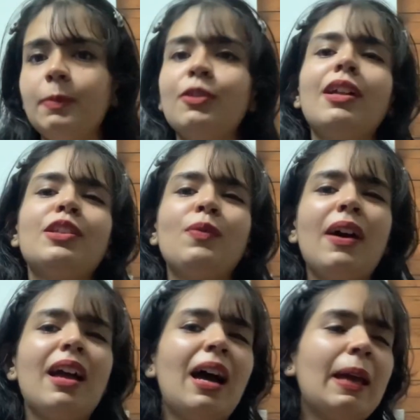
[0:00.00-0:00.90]
so that's
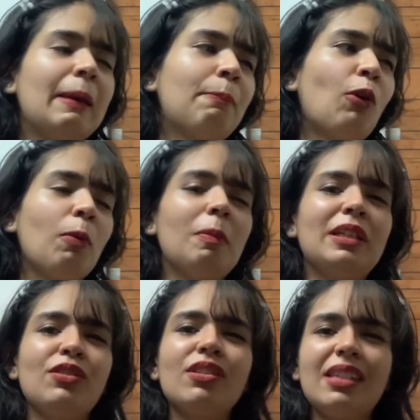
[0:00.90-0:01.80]
why I probably
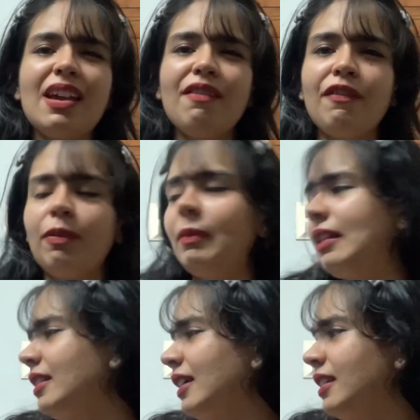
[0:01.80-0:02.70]
just stay away from
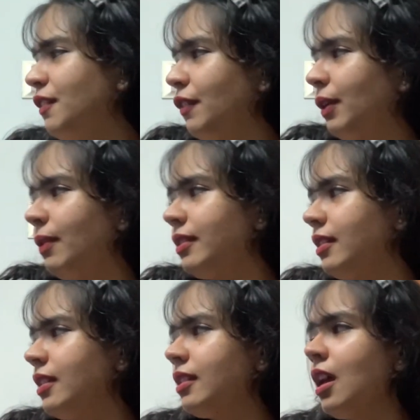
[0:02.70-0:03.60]
that sexy
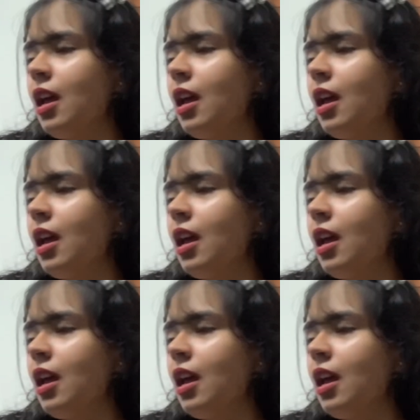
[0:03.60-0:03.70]
fragrances.